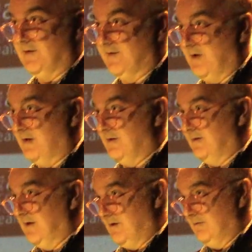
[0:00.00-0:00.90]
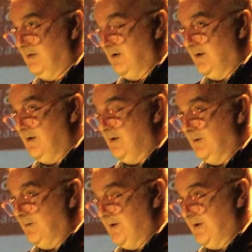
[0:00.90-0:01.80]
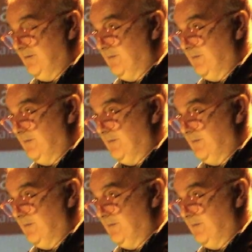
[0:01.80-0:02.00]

started now reading